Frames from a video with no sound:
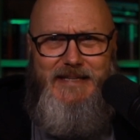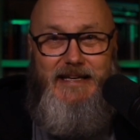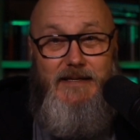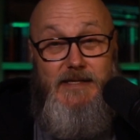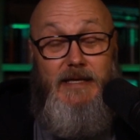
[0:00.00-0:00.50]

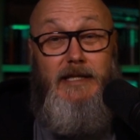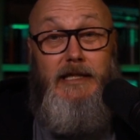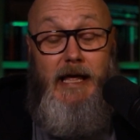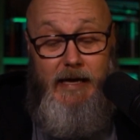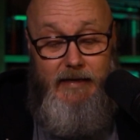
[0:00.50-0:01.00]
He is
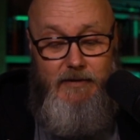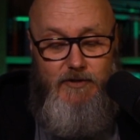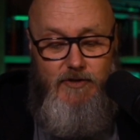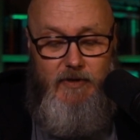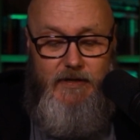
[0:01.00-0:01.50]

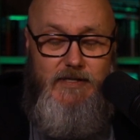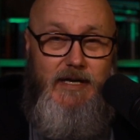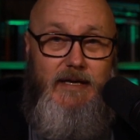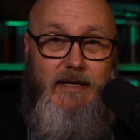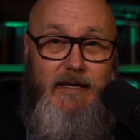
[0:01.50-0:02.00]
inclined to us
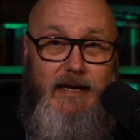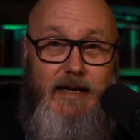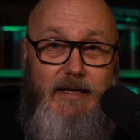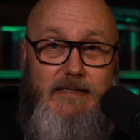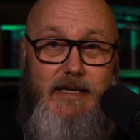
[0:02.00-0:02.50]

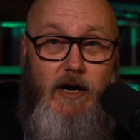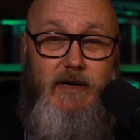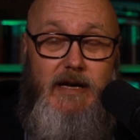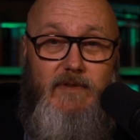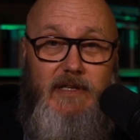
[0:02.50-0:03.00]
as our
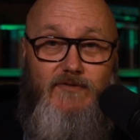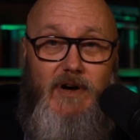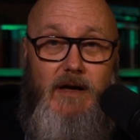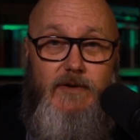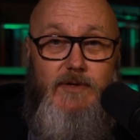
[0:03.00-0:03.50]
Heavenly Father.